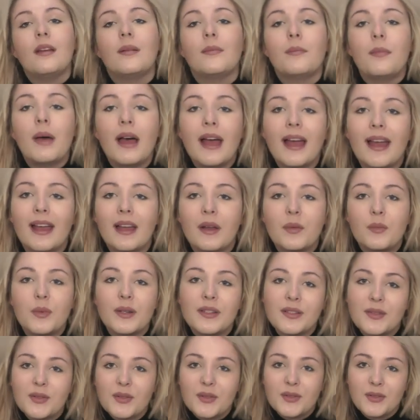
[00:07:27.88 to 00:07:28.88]
my
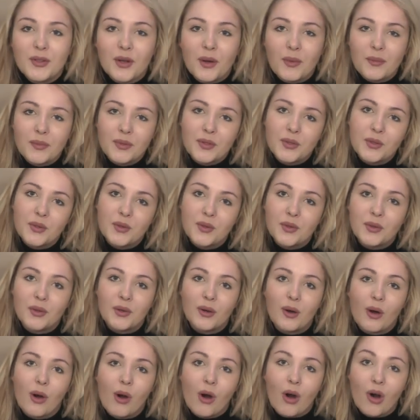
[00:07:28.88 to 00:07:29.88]
whistle-stop
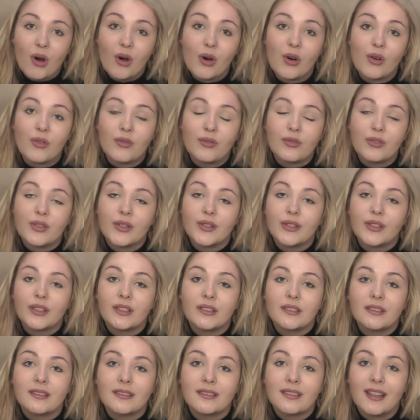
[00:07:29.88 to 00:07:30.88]
tour of
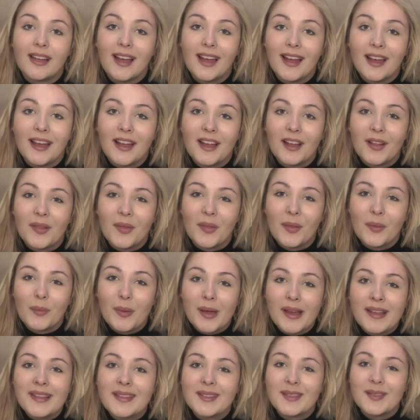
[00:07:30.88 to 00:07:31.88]
the
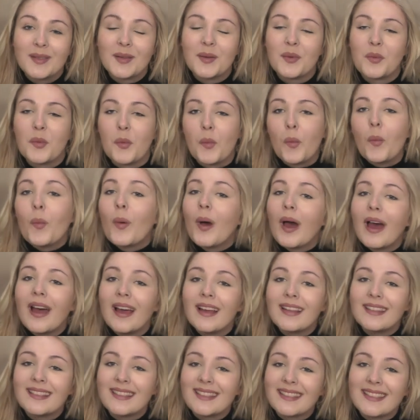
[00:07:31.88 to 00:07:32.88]
best,
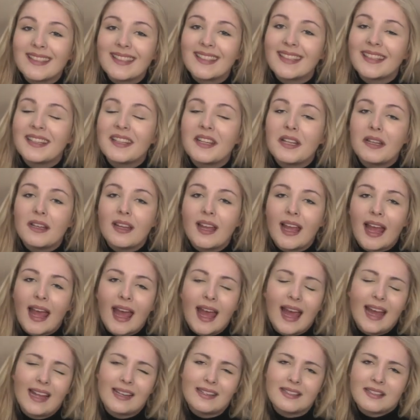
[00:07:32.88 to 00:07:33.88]
worst
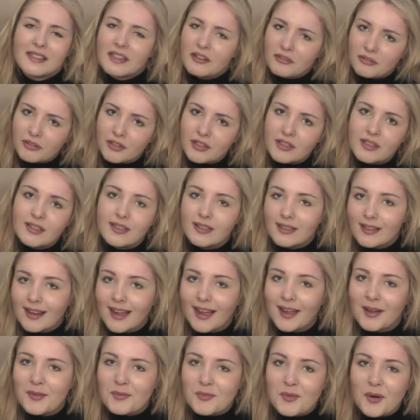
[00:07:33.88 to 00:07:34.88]
and different
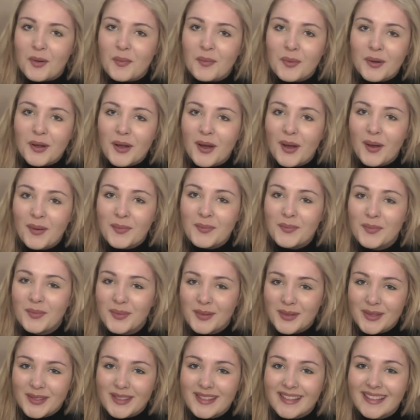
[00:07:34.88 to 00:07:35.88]

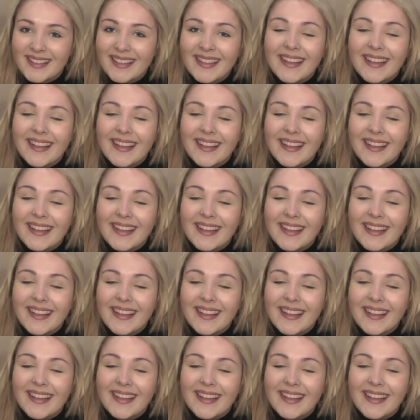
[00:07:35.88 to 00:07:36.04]
rom-coms.